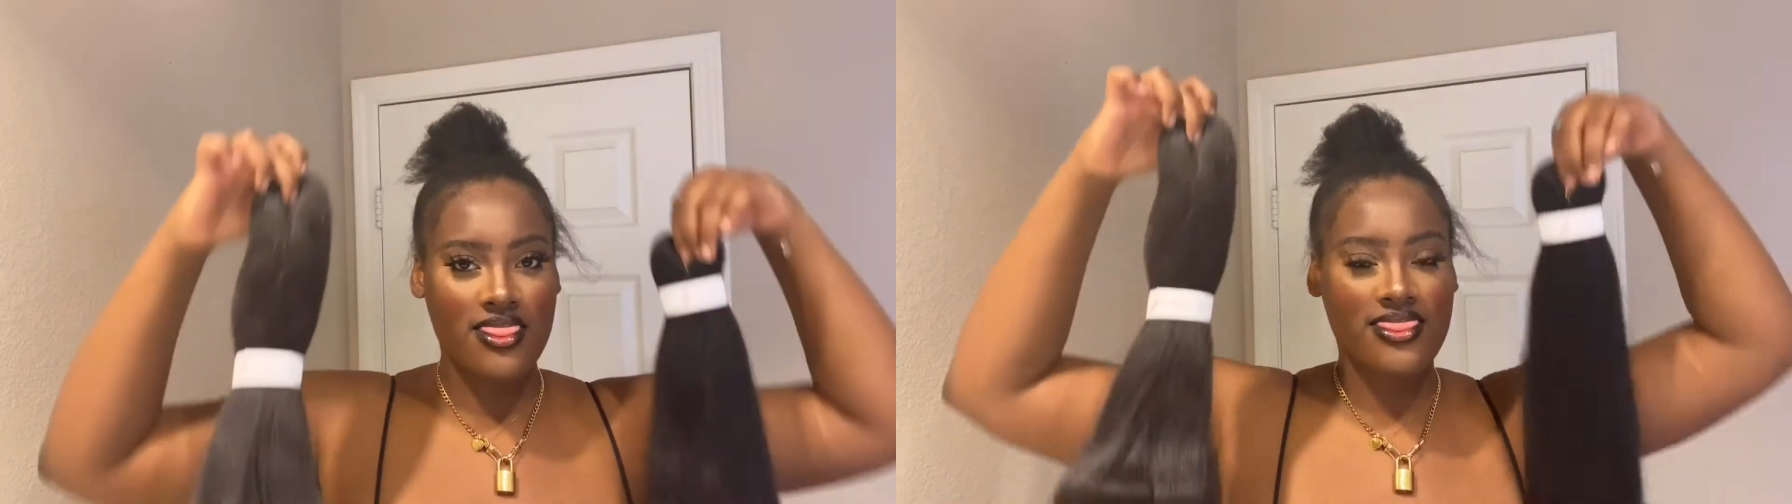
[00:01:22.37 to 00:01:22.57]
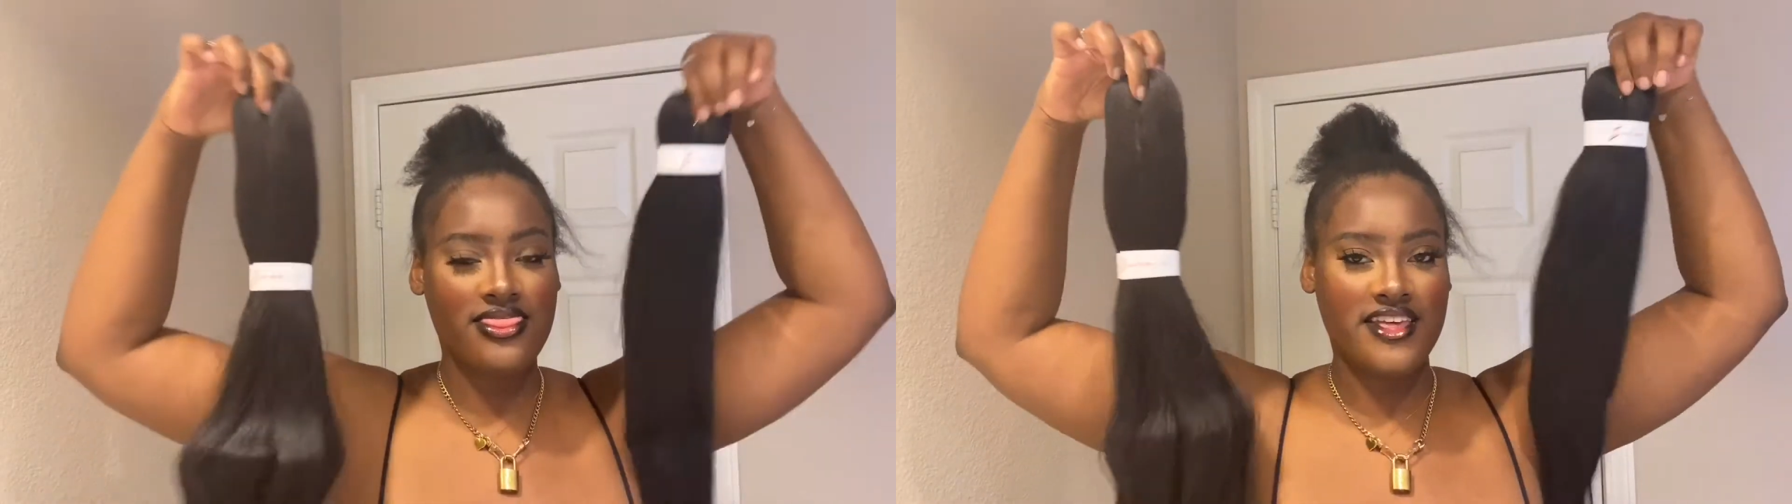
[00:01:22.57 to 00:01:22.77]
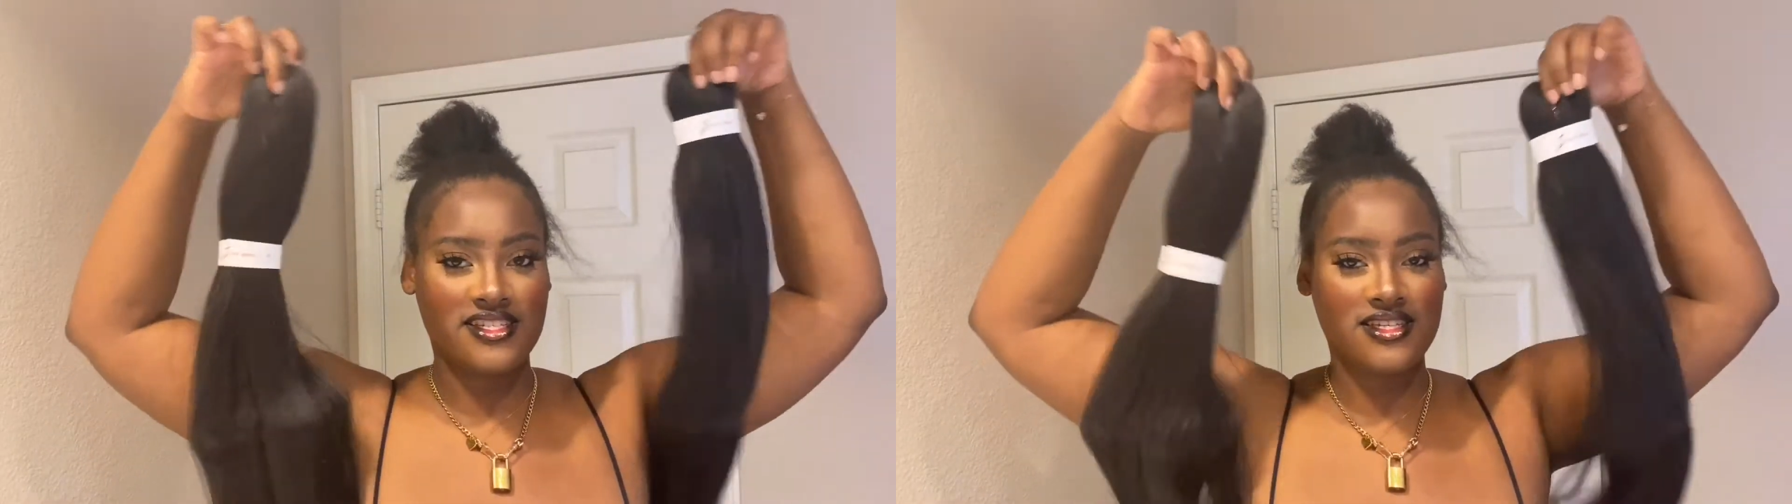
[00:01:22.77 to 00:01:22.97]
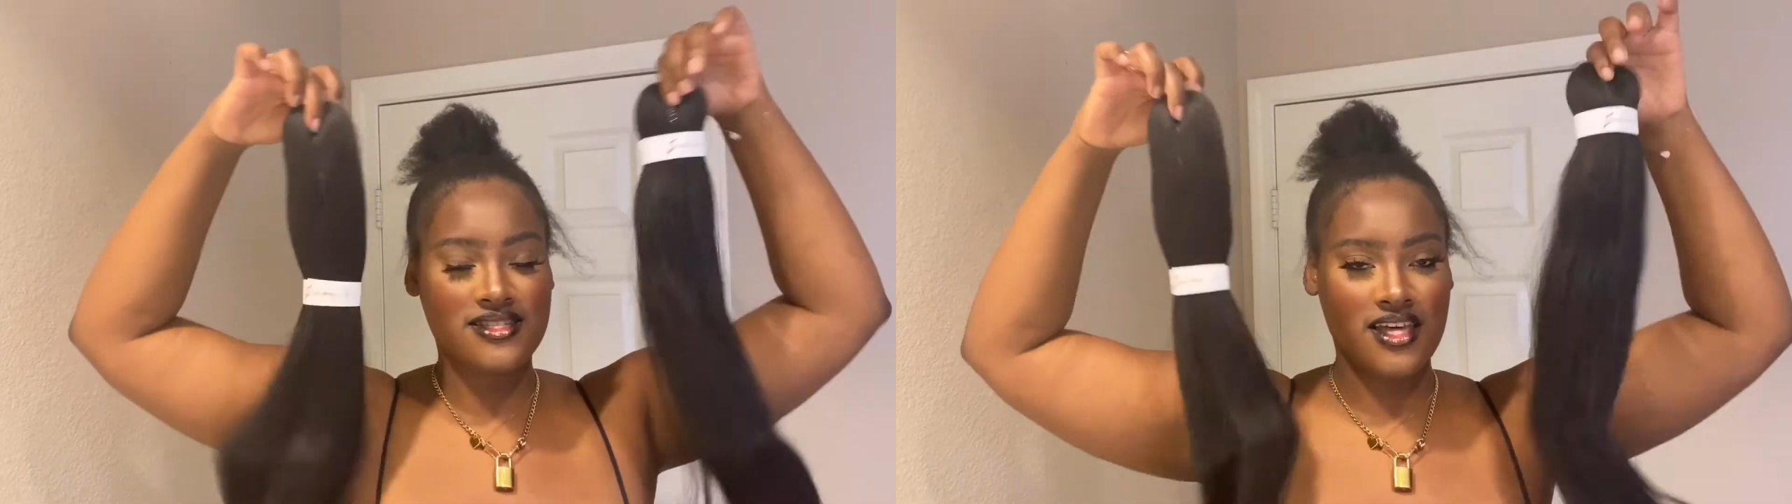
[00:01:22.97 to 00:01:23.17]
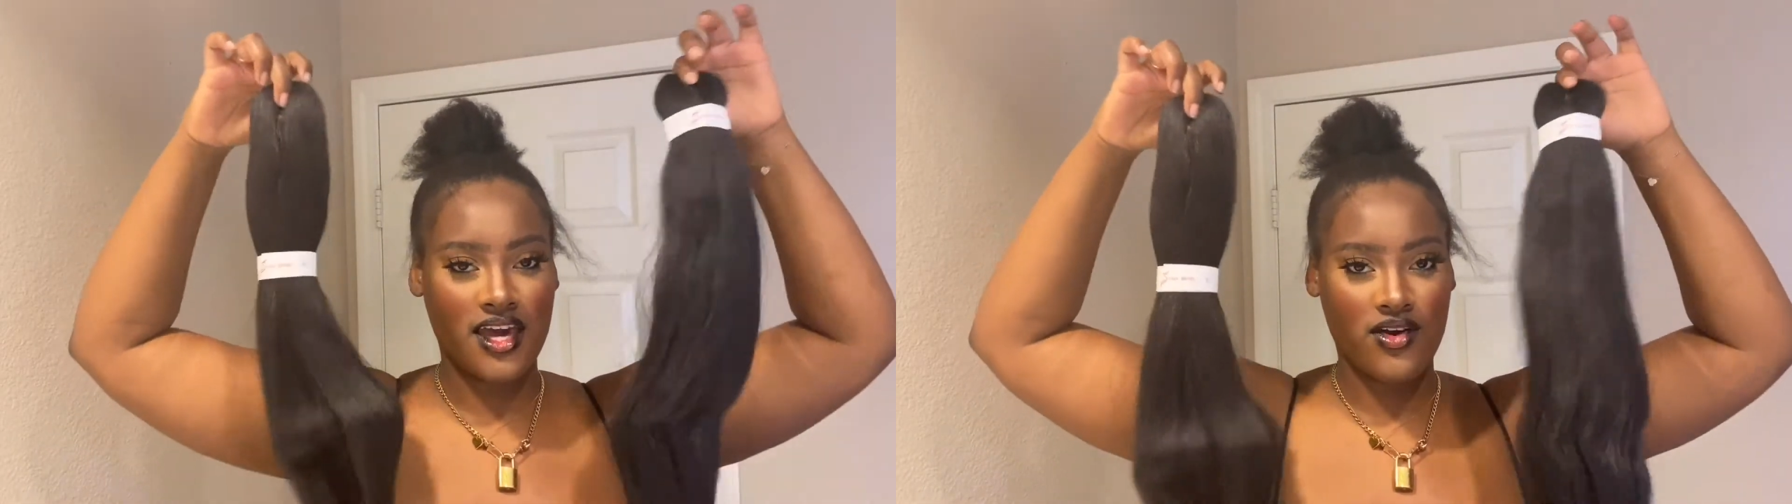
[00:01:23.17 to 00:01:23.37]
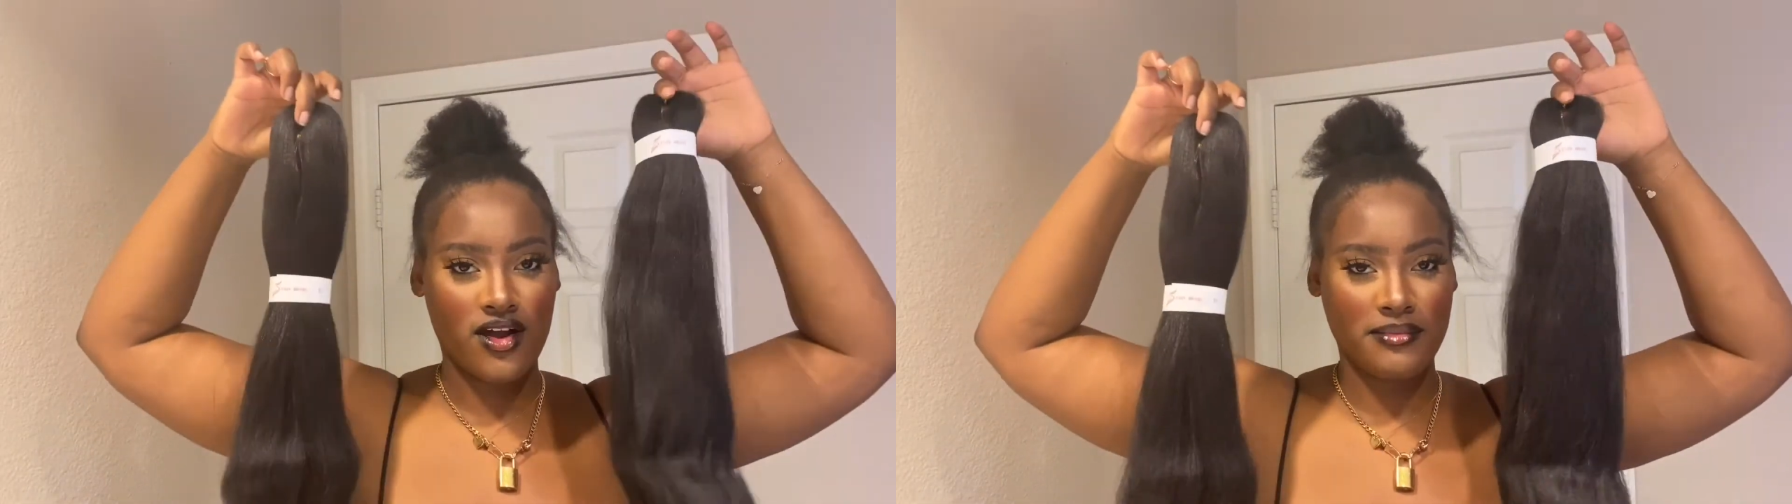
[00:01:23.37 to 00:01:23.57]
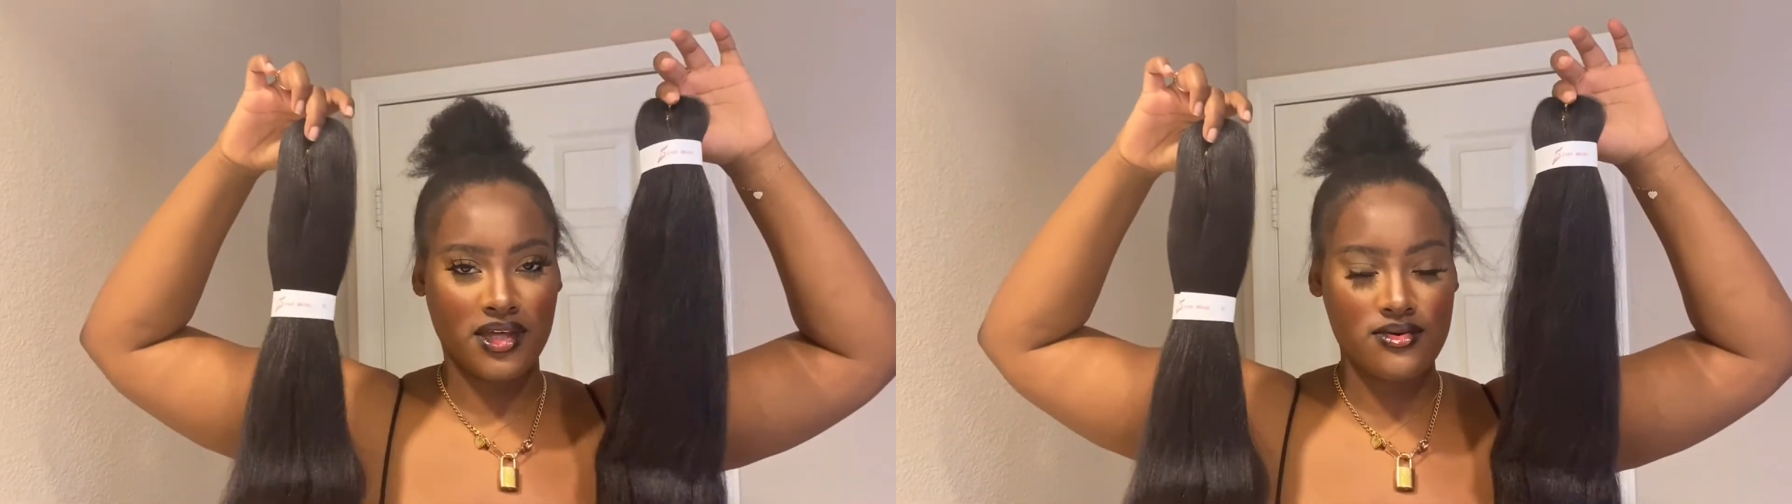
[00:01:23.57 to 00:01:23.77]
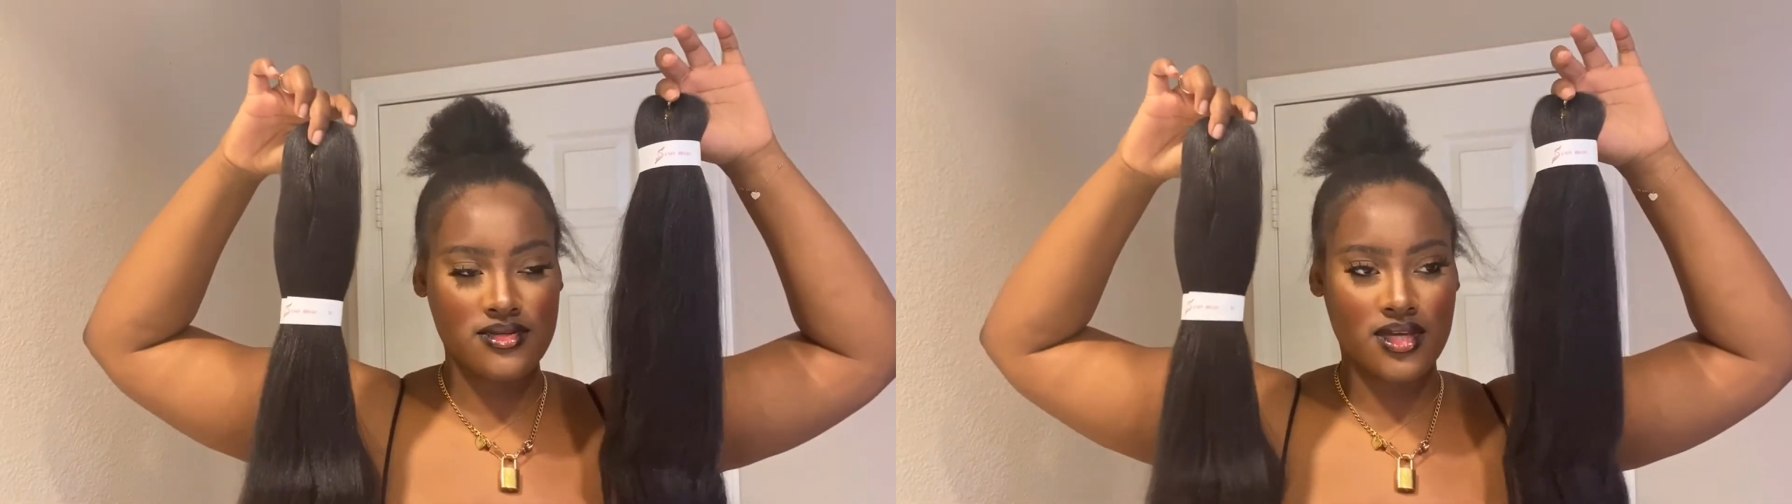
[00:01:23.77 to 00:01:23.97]
This is the hair I'm
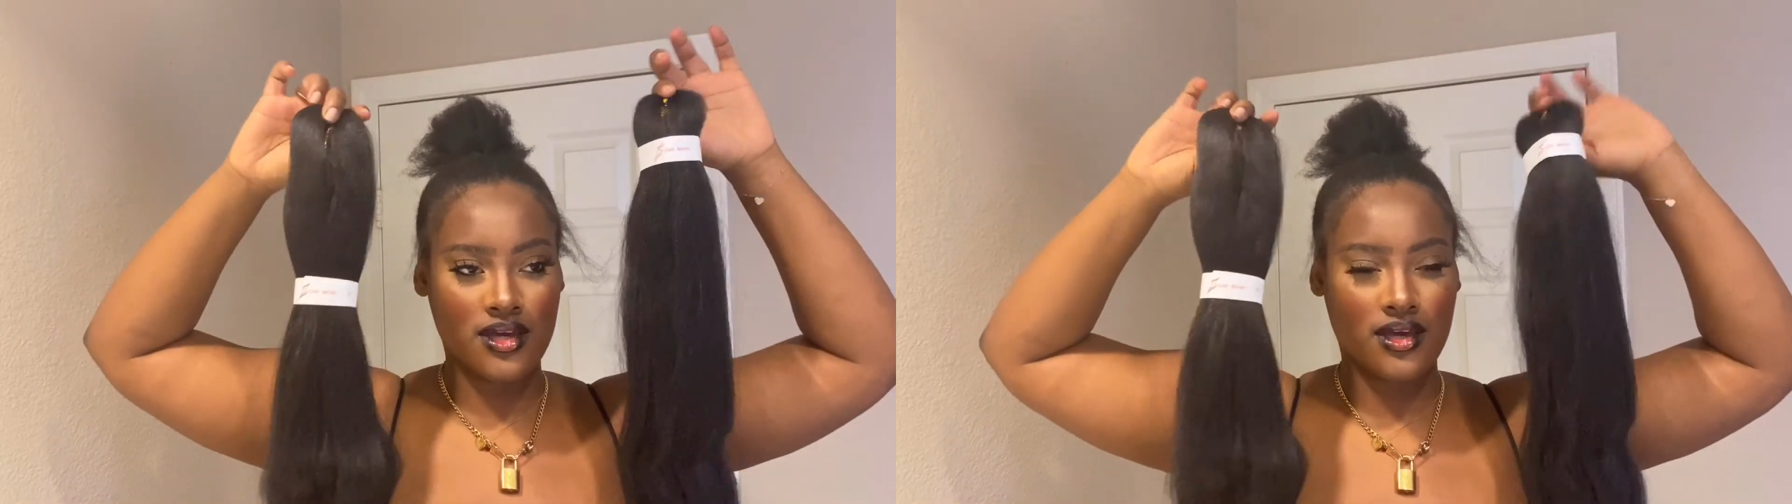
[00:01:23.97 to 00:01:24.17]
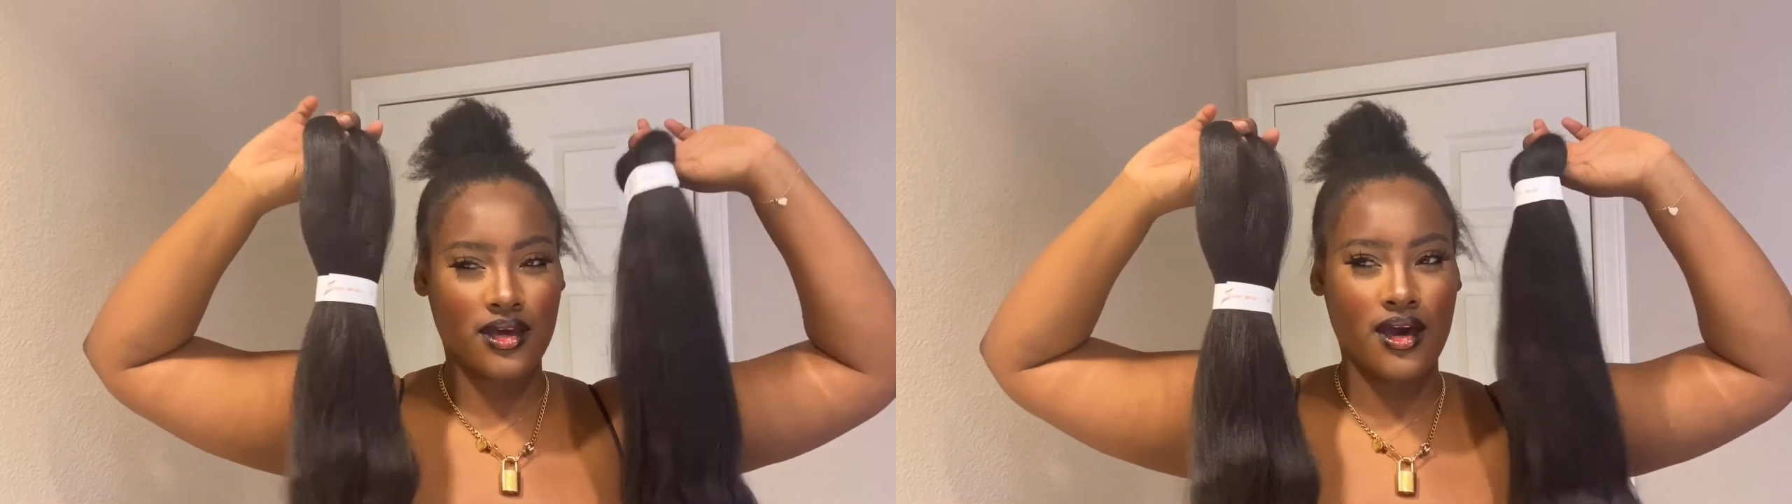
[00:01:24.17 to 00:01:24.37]
using.